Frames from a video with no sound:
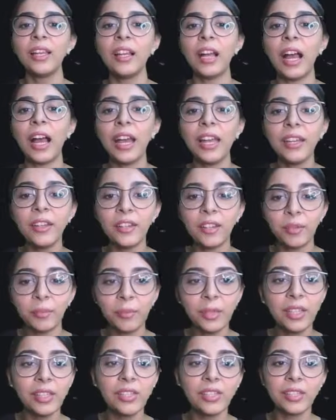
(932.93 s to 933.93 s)
I
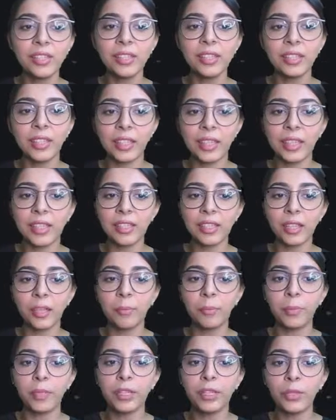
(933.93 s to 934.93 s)
rummaged the things
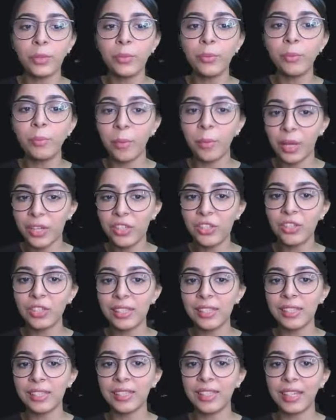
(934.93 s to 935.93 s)
up into much
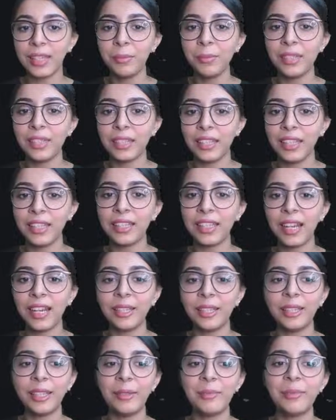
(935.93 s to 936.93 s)
the same state
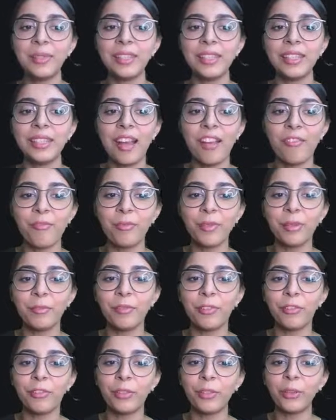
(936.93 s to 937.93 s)
that they must have been
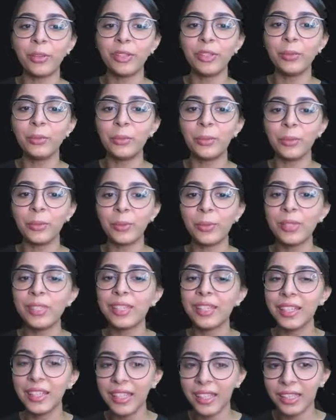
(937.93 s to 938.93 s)
before the world was
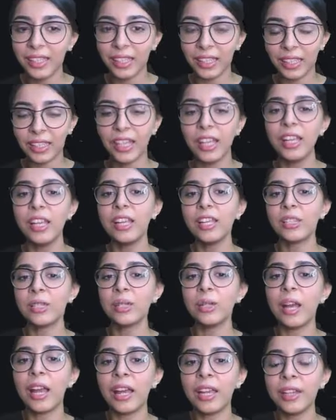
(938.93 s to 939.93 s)
created.
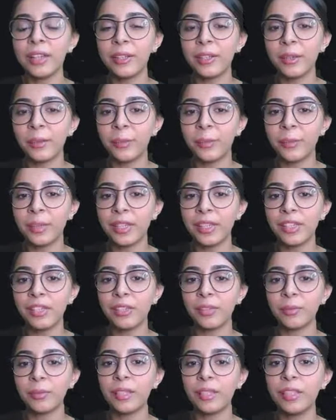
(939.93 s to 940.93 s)
So I rummaged.